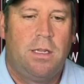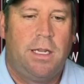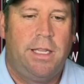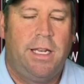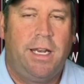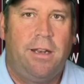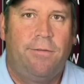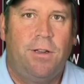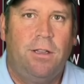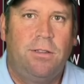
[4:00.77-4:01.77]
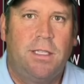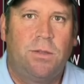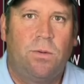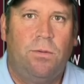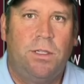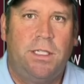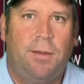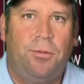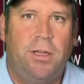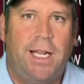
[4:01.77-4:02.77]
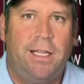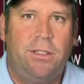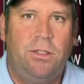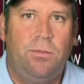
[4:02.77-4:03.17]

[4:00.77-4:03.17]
And then again, if we lose this one, we'll double and add two